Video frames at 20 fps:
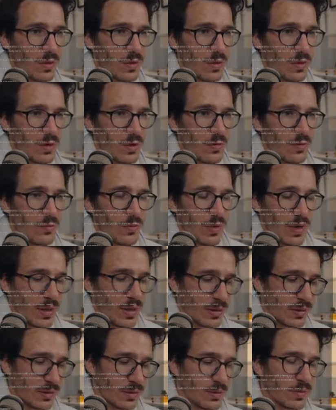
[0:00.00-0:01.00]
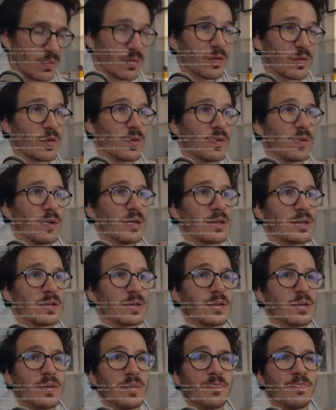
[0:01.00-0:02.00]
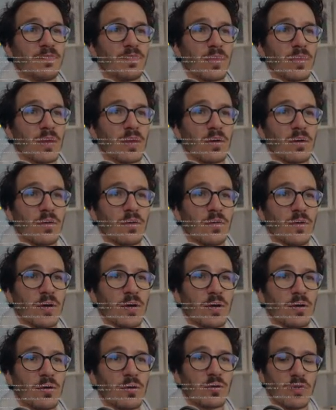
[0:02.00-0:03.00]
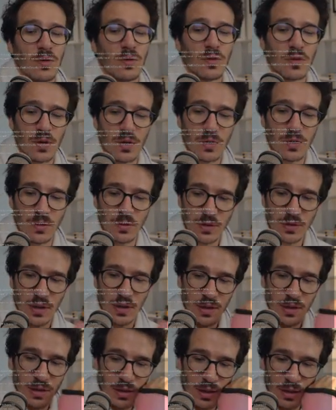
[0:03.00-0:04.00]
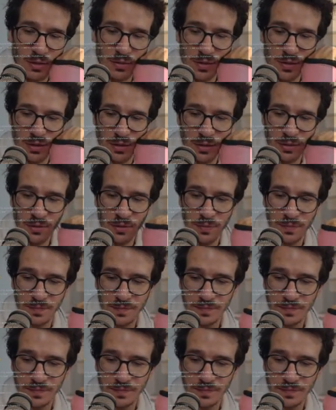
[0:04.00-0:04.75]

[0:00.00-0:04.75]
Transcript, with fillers: All right. So let's see. Now, if I go to localhost 8000,